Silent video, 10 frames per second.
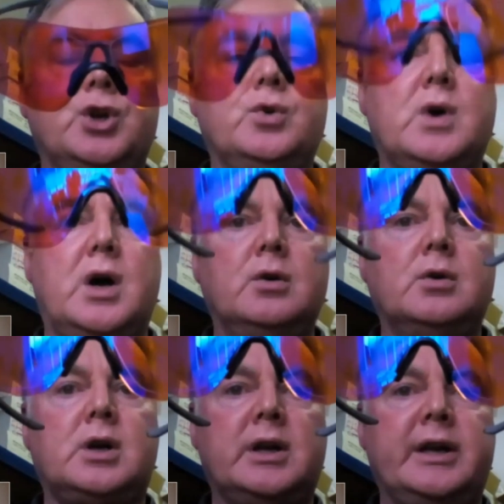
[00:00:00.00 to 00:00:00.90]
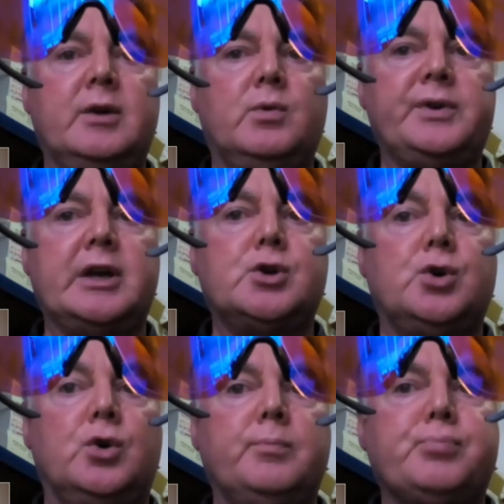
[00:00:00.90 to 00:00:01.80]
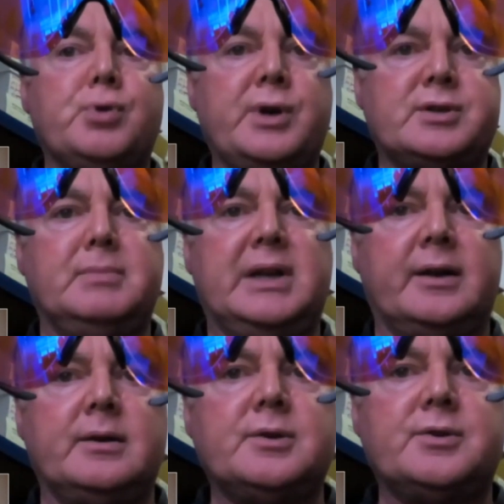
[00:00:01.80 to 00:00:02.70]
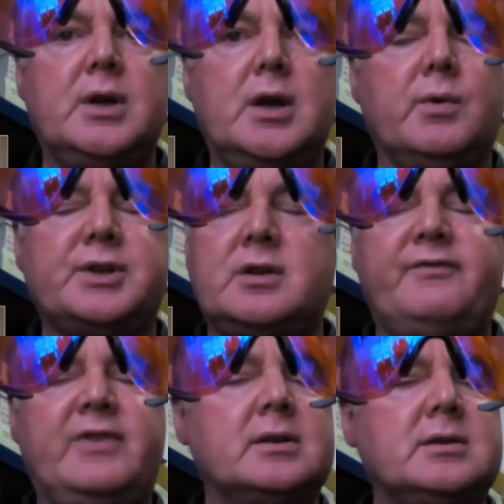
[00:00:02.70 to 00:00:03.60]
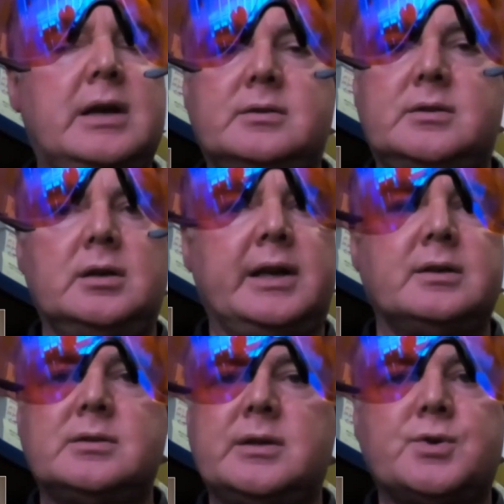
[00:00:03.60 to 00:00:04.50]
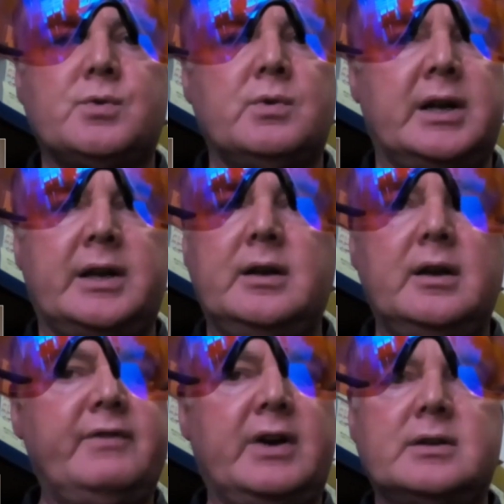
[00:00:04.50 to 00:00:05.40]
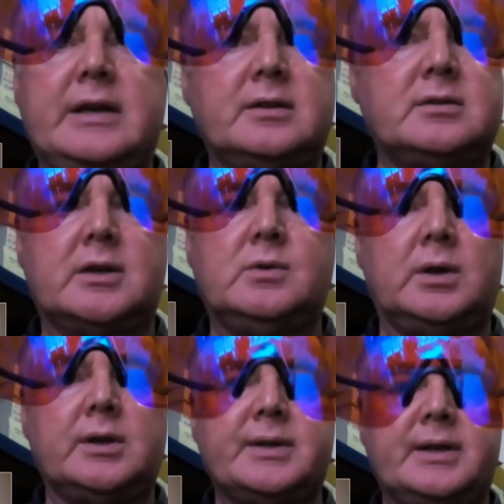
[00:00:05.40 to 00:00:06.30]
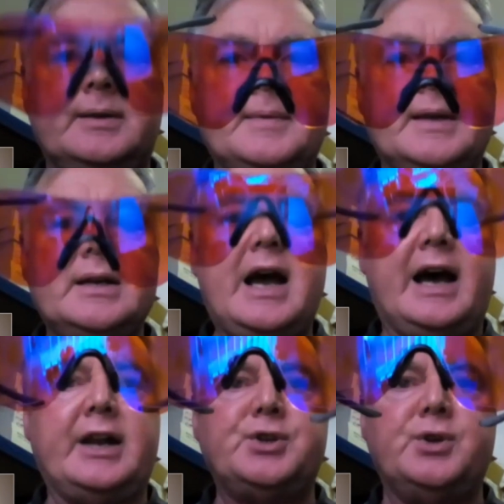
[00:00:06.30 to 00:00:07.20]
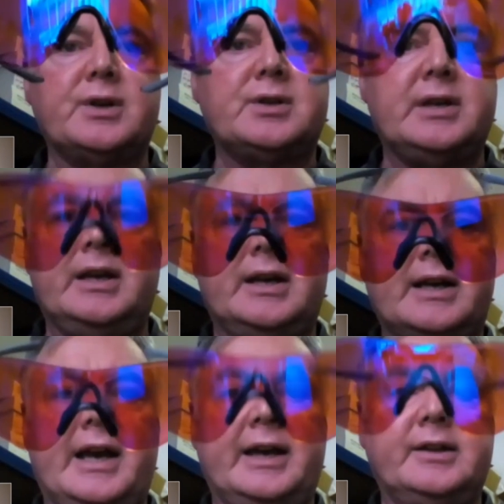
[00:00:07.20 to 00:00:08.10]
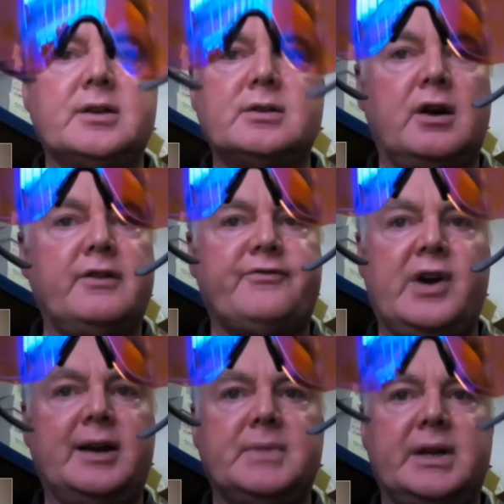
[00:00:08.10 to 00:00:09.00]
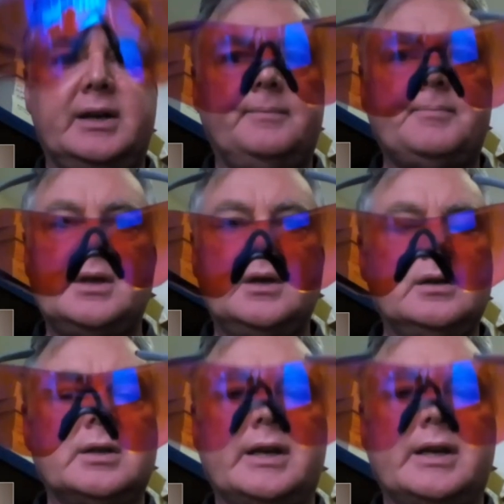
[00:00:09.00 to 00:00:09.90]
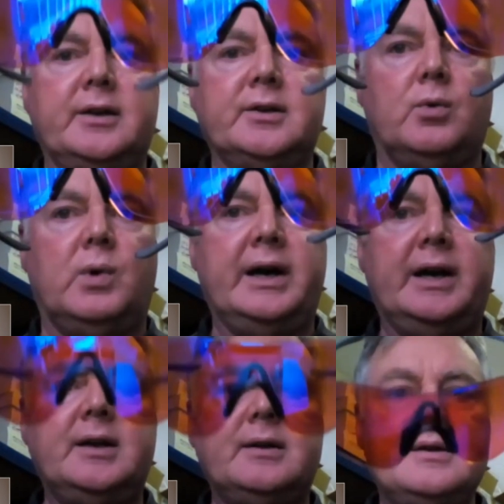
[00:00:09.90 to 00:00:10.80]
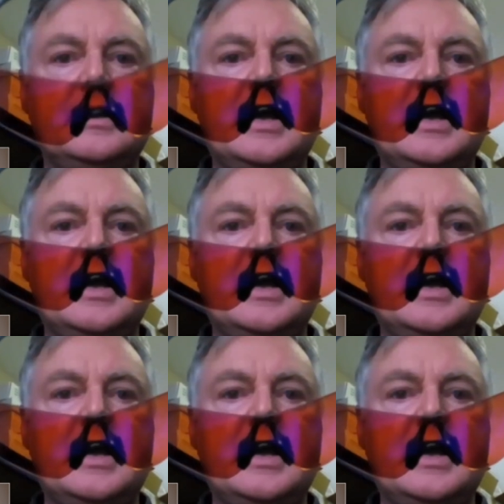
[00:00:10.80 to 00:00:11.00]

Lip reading: The new Oakley, what they call Prism lens, which is a fantastic lens. It's really fantastic quality. And as you can see, again, there's no frame there to get in the way.